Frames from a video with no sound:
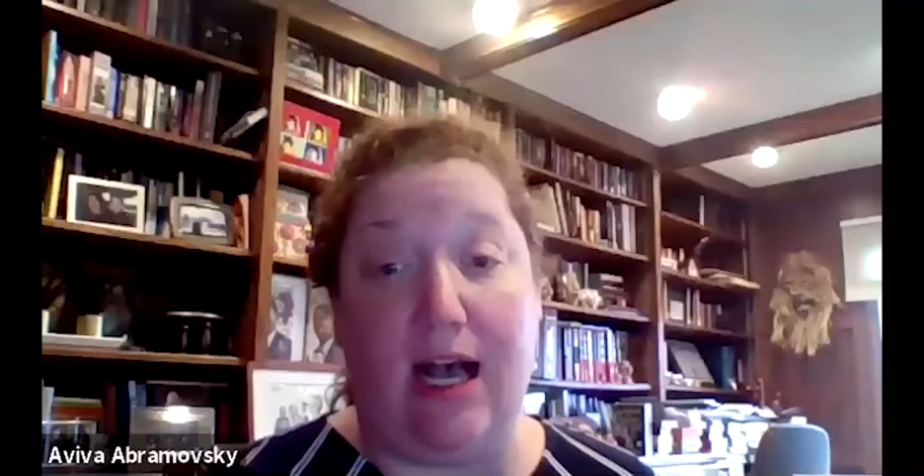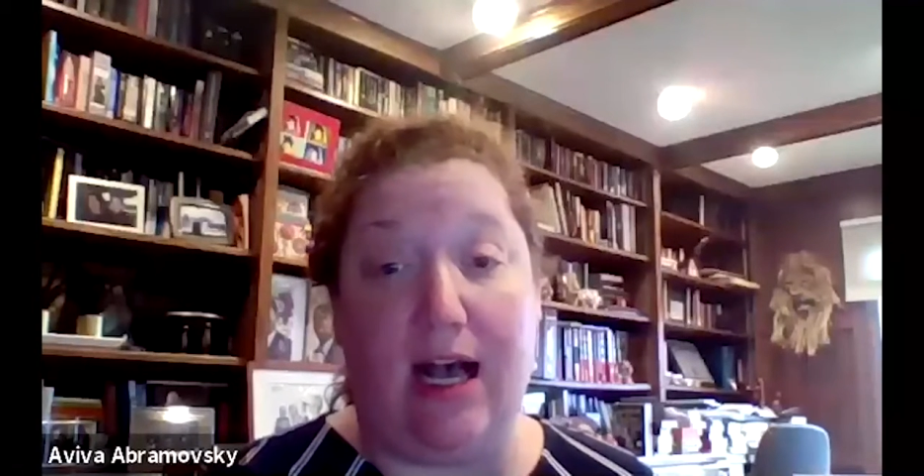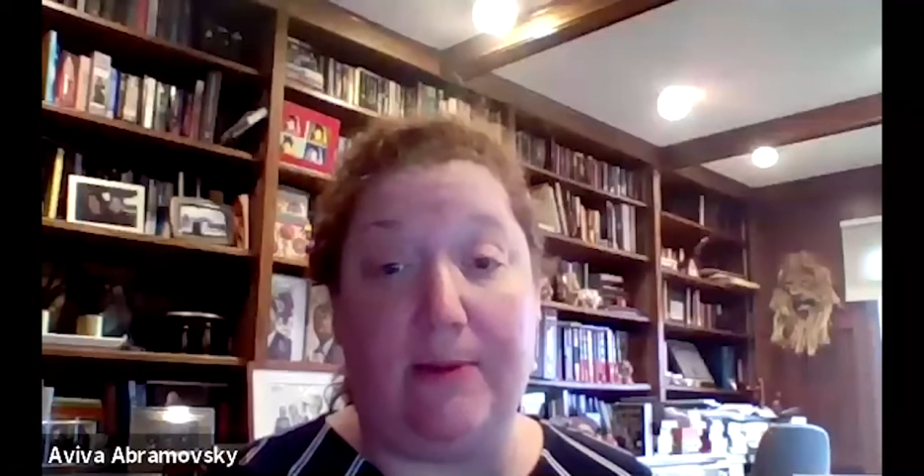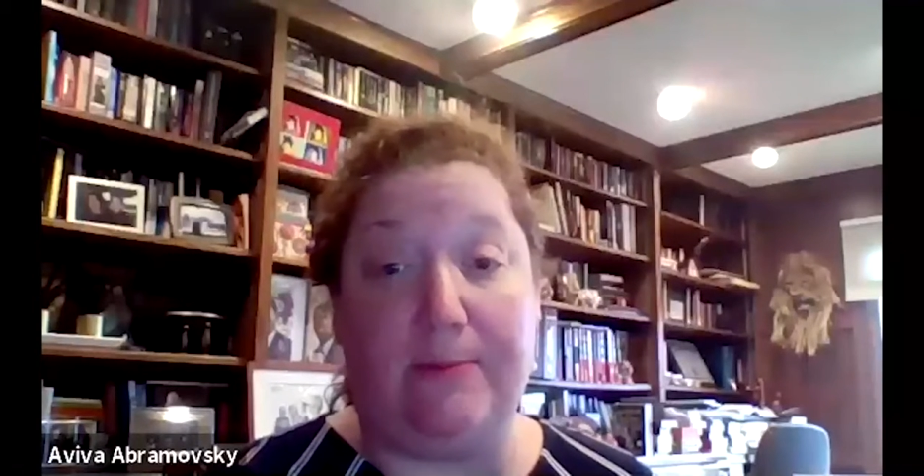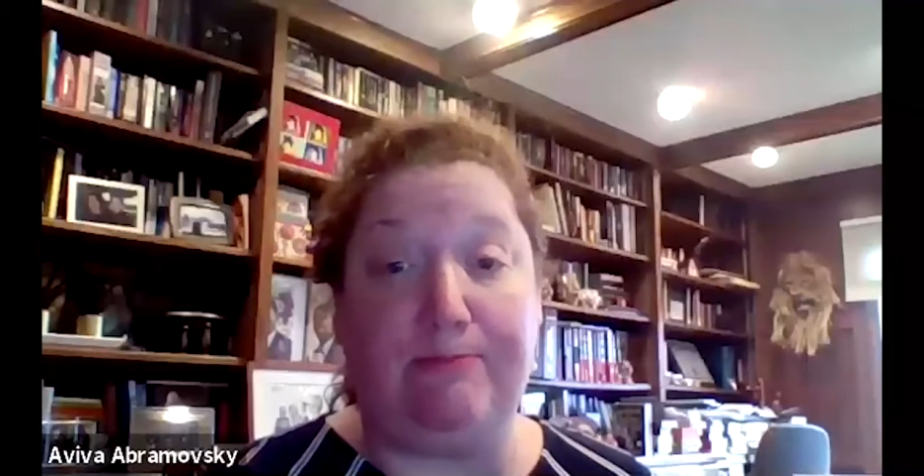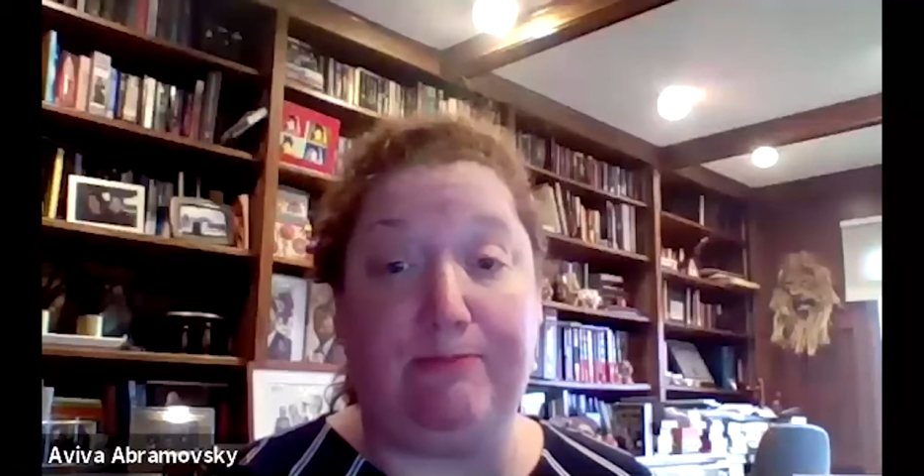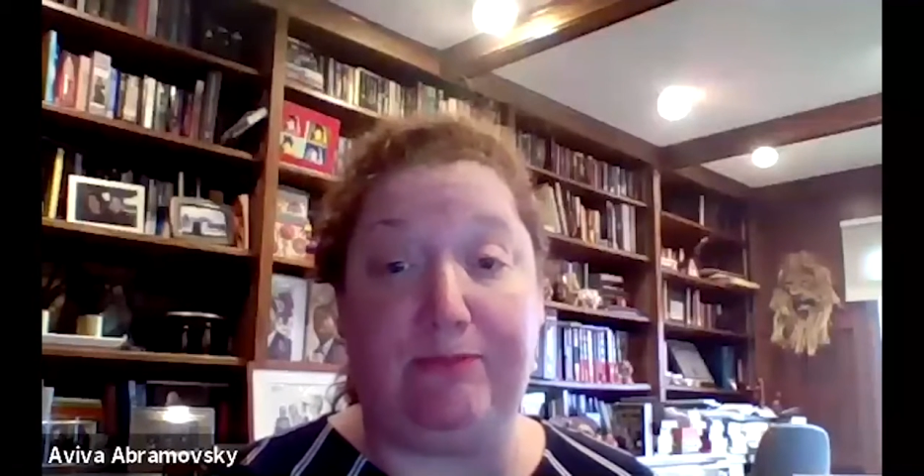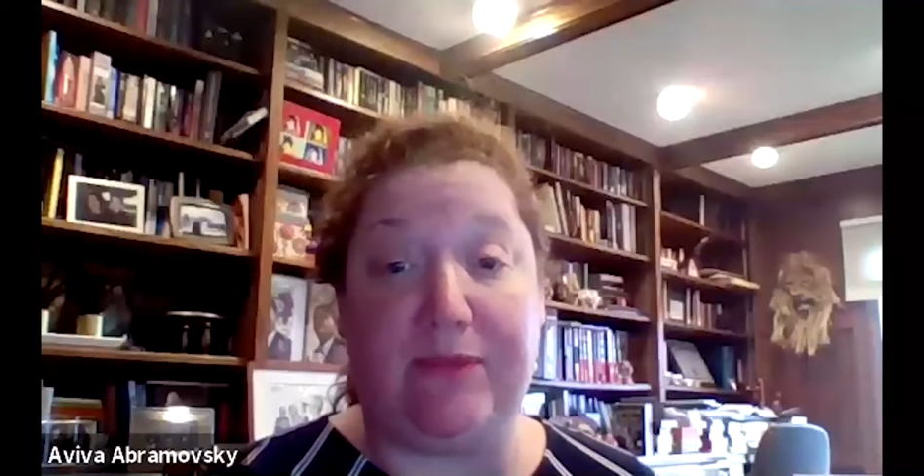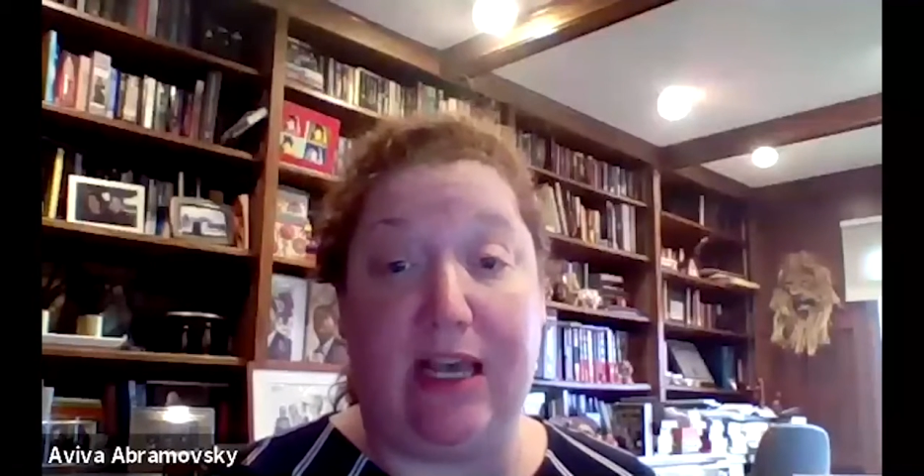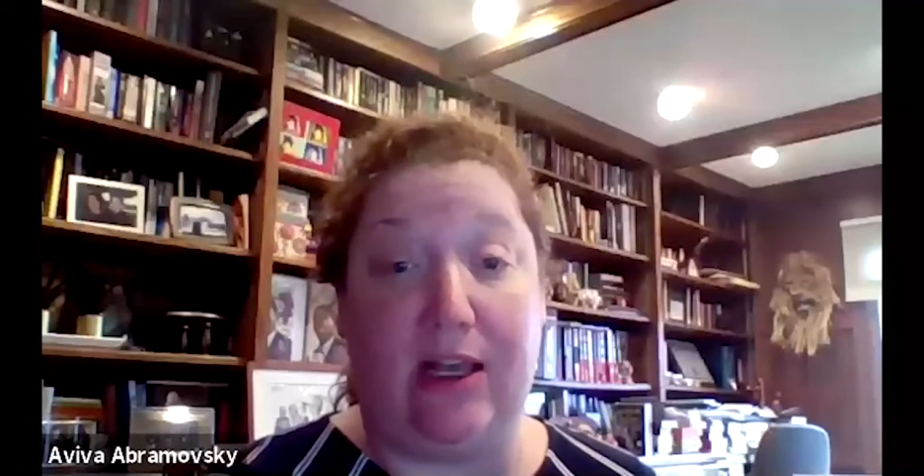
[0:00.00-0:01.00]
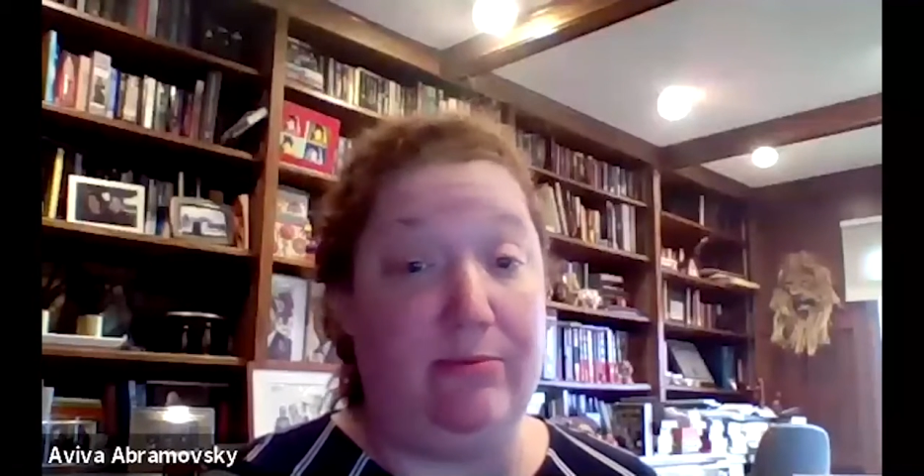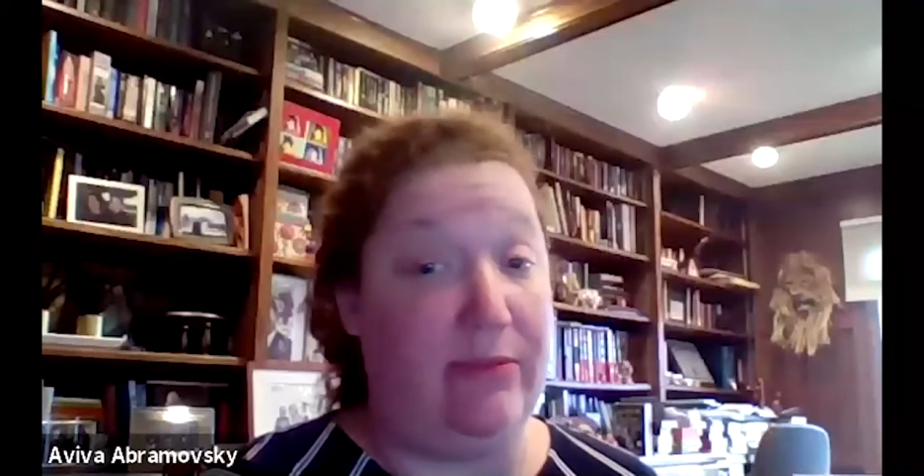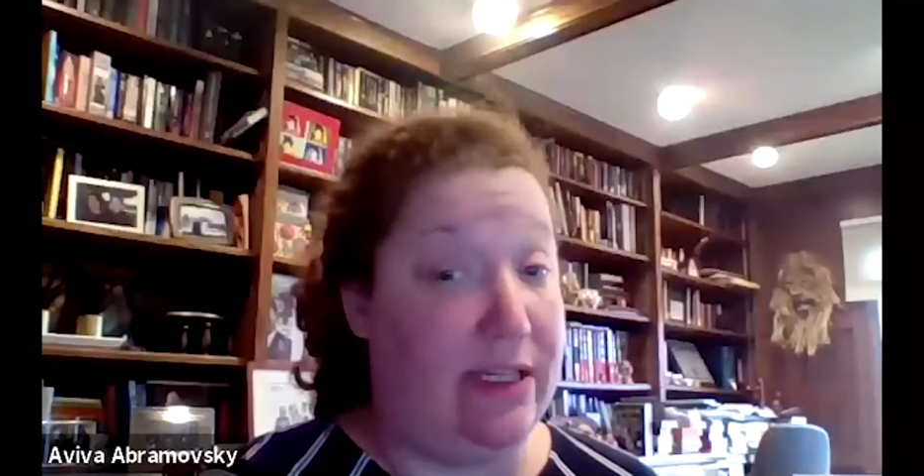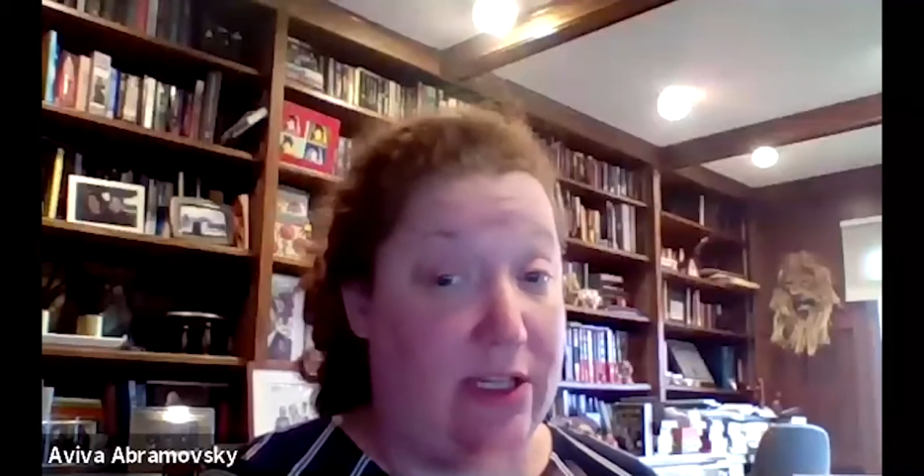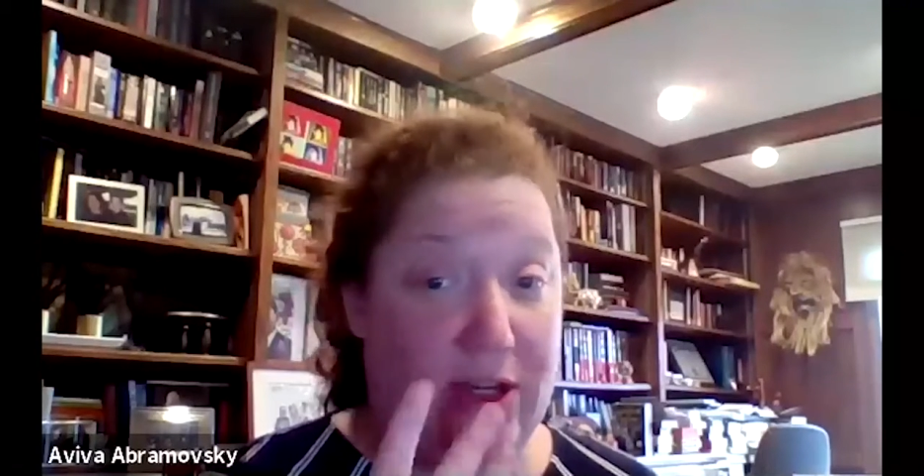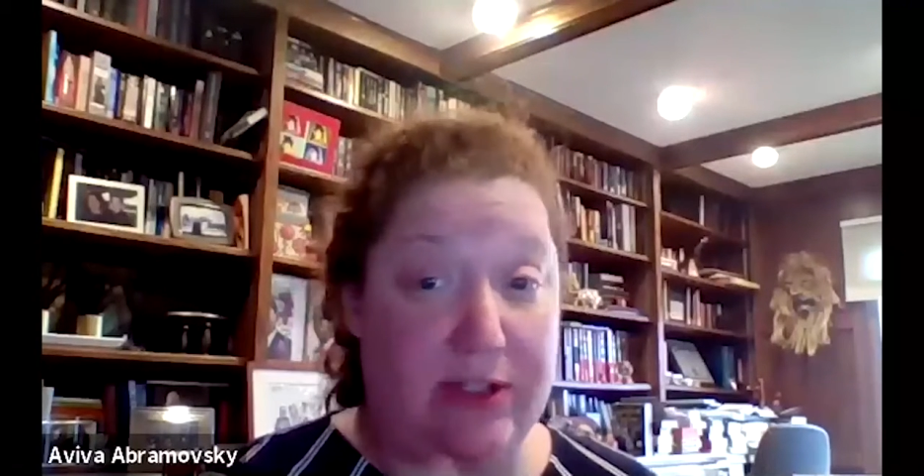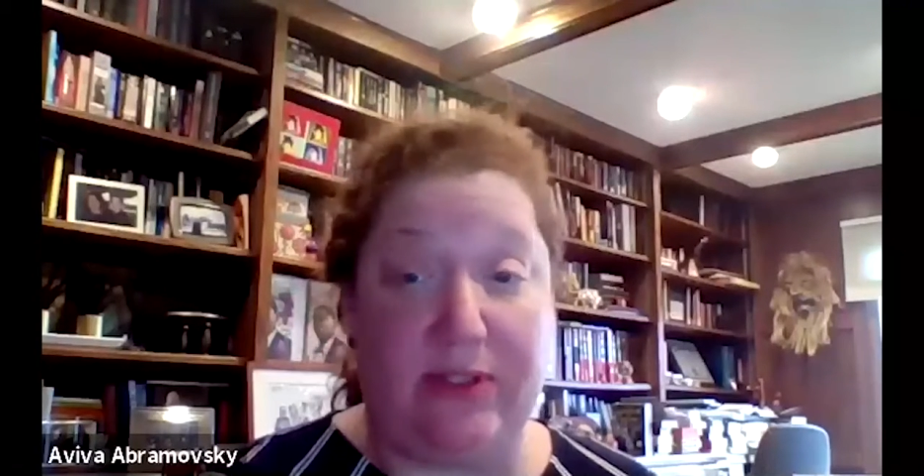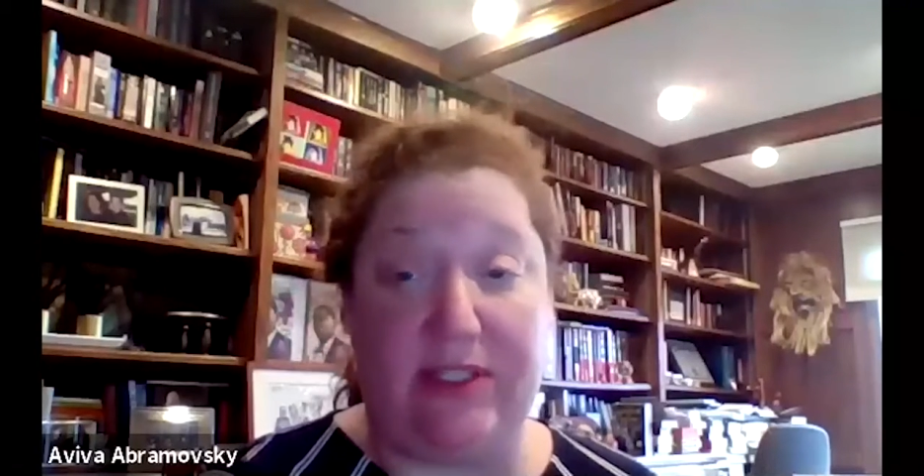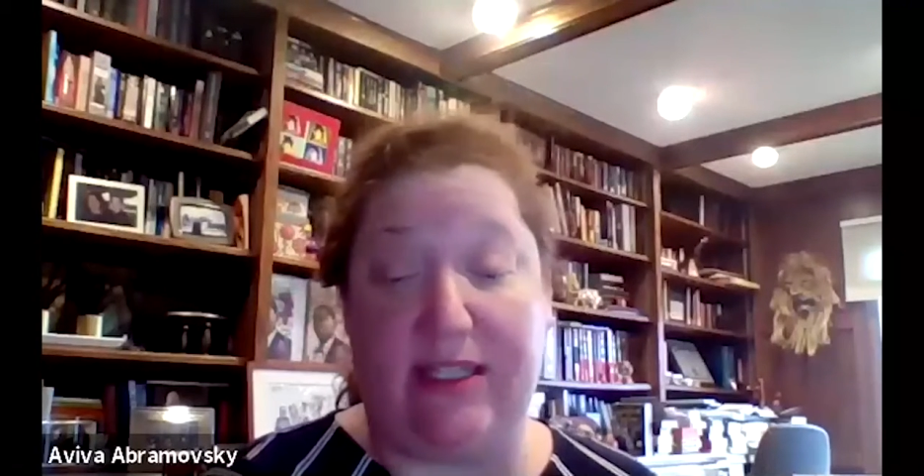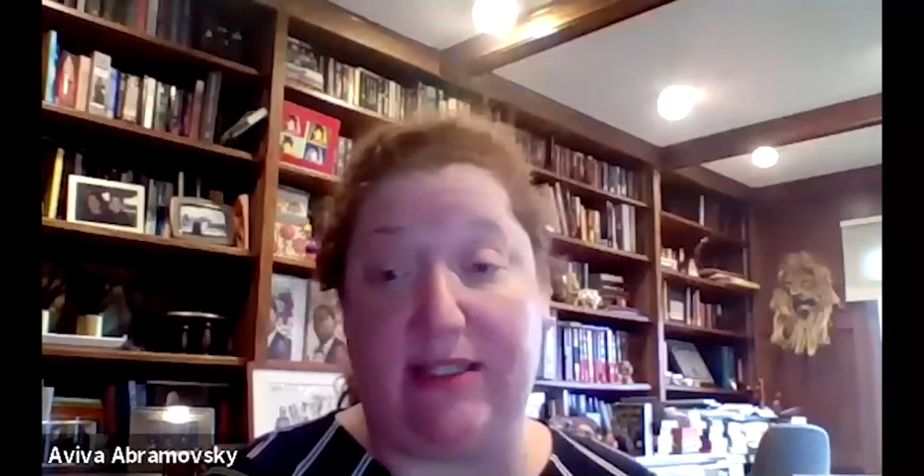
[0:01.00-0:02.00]
It can
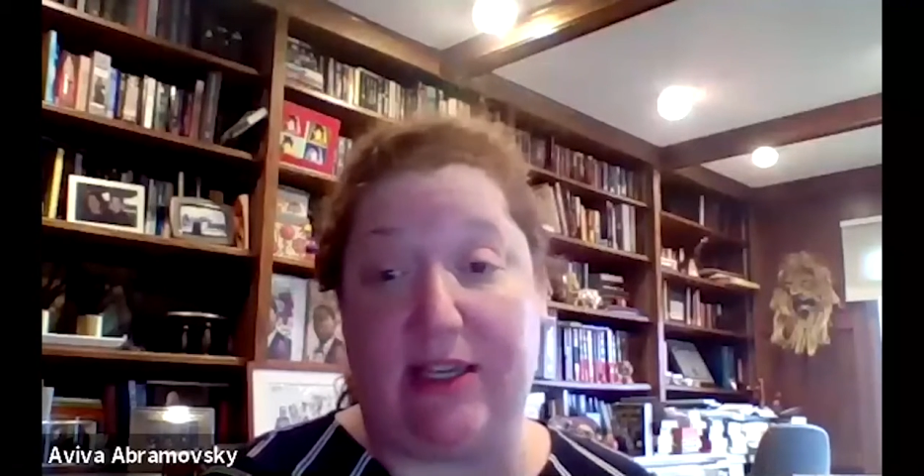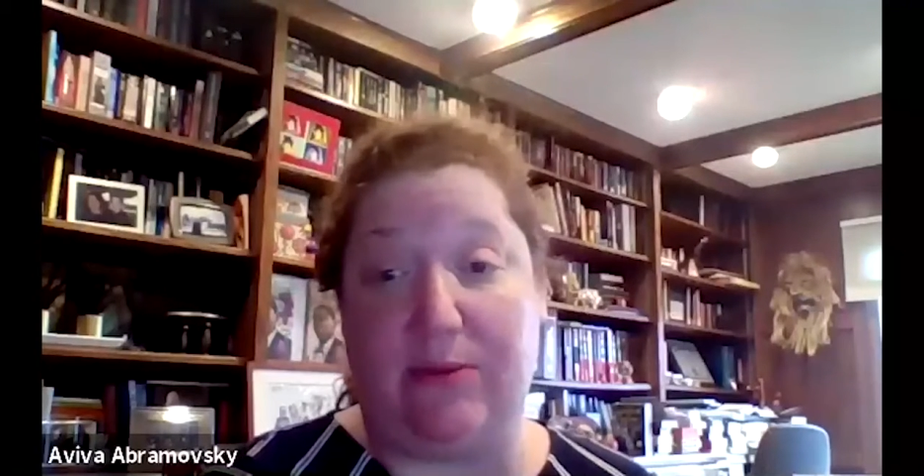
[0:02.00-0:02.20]
also assist,